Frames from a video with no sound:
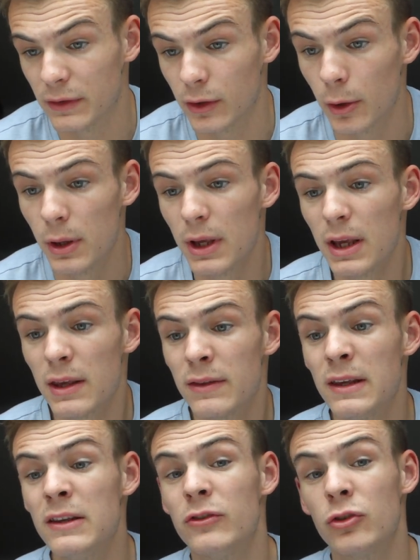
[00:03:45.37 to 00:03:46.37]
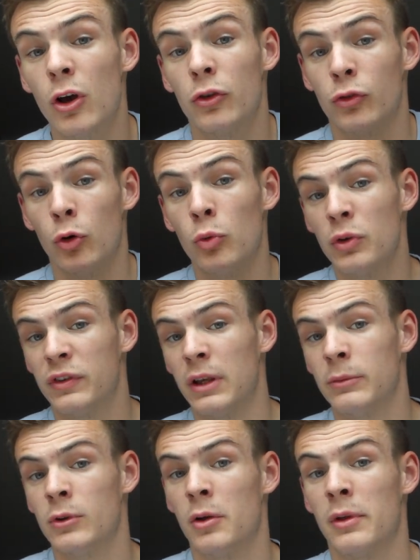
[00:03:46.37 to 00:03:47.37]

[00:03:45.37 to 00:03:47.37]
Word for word: So these shirts are all the same style.